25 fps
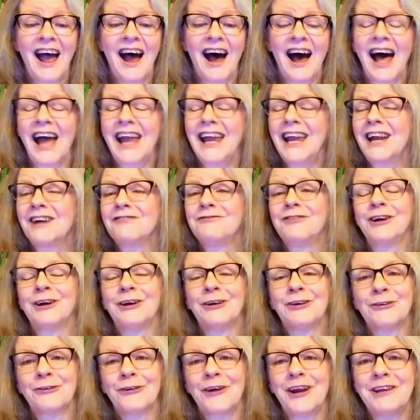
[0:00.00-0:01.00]
I have a
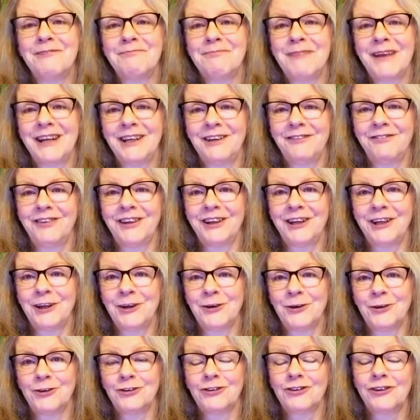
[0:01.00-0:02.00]
great many
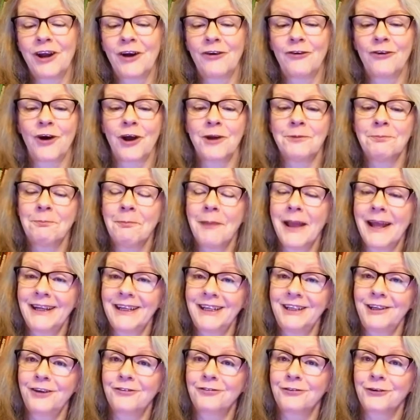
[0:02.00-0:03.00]
videos now on
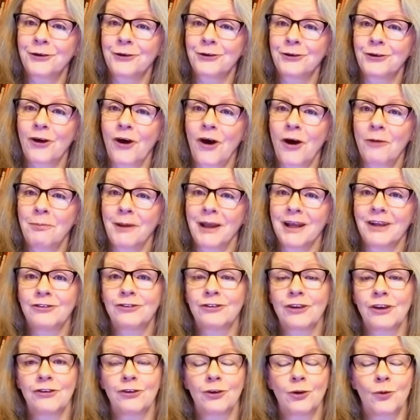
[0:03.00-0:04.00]
many different
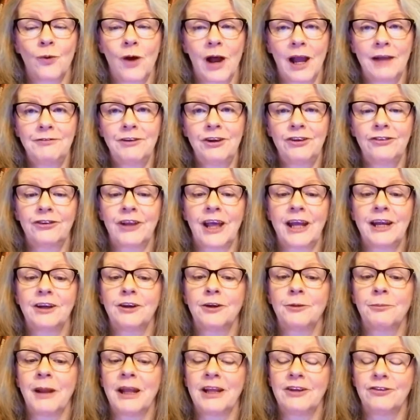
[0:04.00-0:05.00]
topics, and so I've
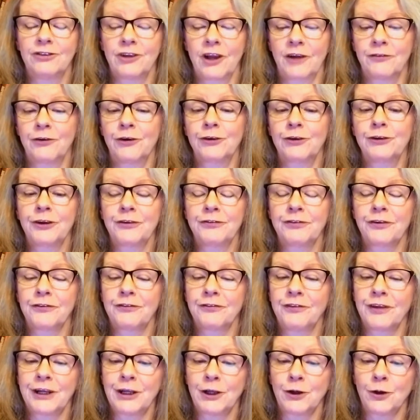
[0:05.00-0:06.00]
decided to make several different
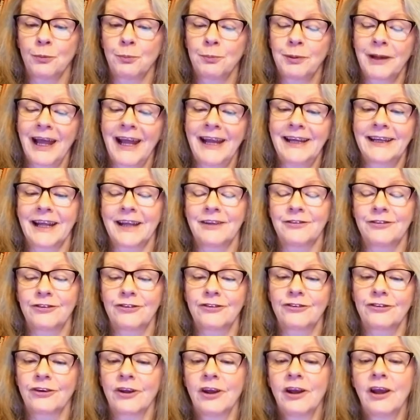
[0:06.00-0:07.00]
video
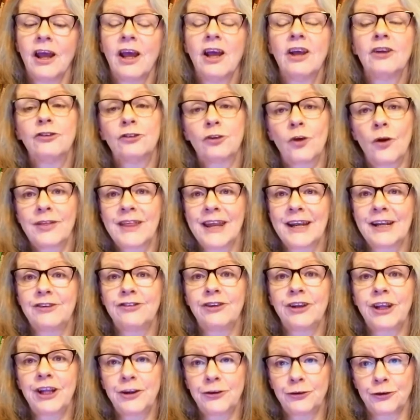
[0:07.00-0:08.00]
playlists so that
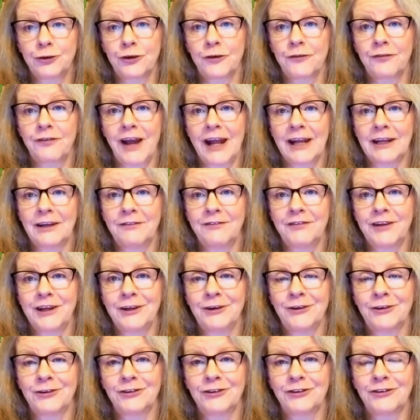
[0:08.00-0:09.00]
it's easier to find the
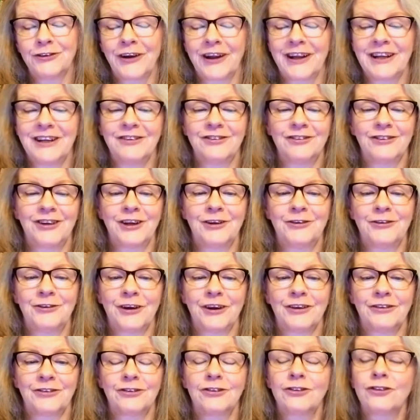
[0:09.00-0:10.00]
videos of greatest
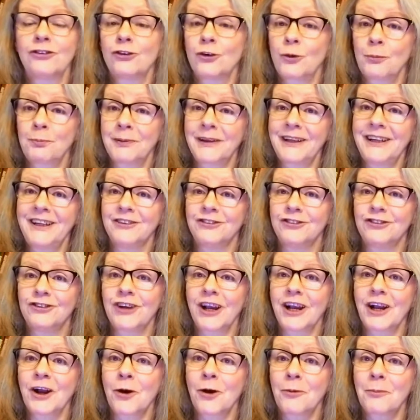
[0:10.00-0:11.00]
interest. So please
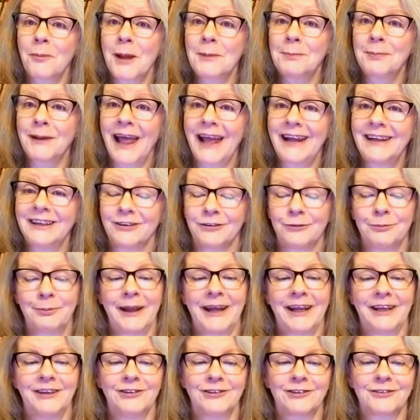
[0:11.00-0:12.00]
check out my playlist
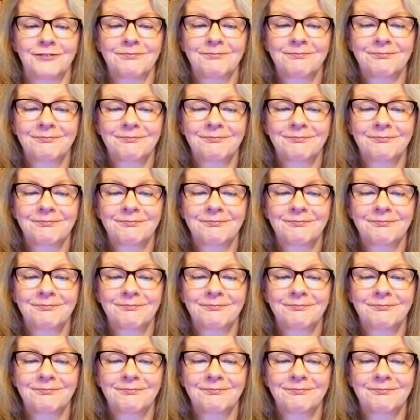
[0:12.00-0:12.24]
page.